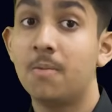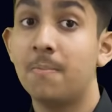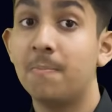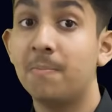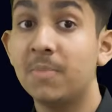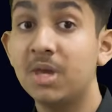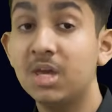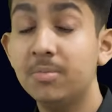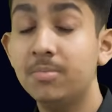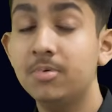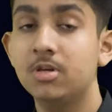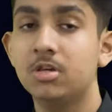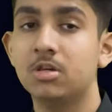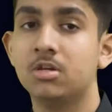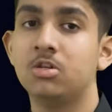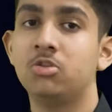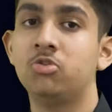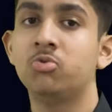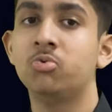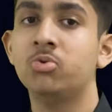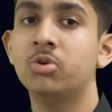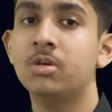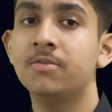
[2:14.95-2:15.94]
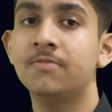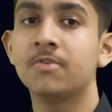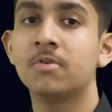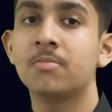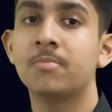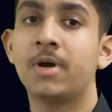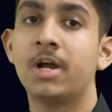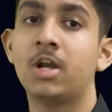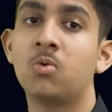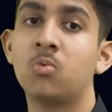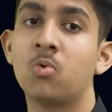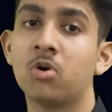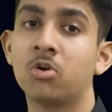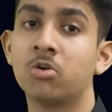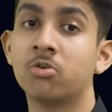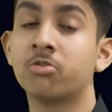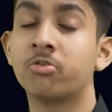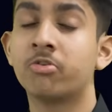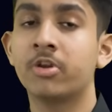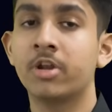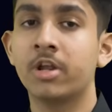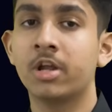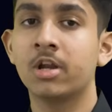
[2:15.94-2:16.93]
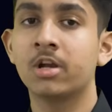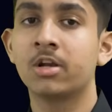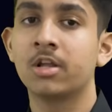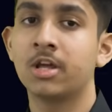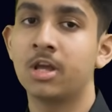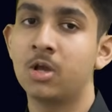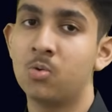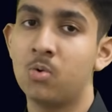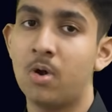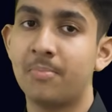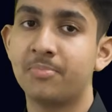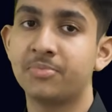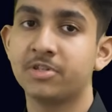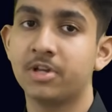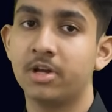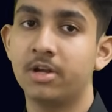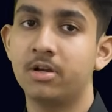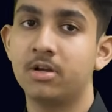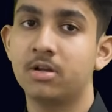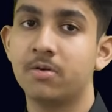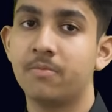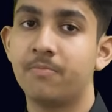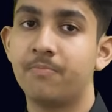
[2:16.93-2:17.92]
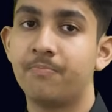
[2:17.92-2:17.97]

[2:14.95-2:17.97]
Maybe you even might want to create a website.